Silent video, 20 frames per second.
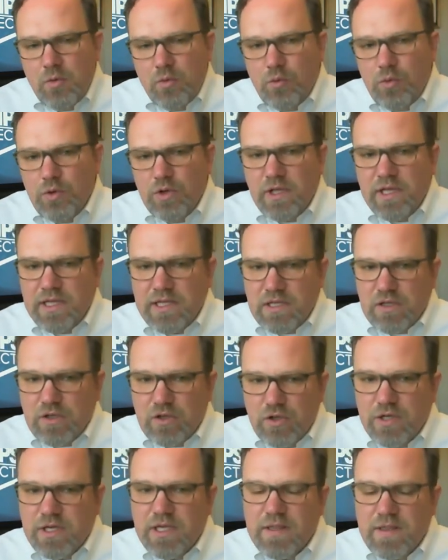really
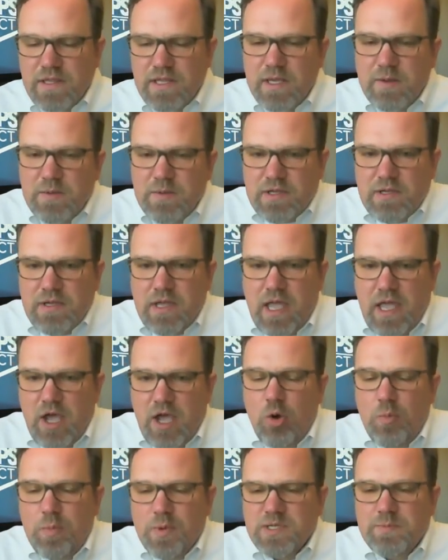look at them to
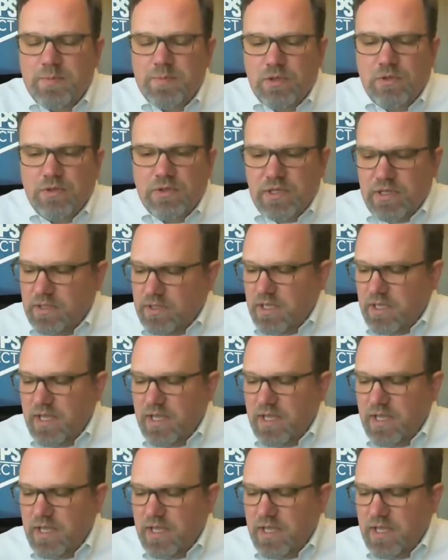help us build it.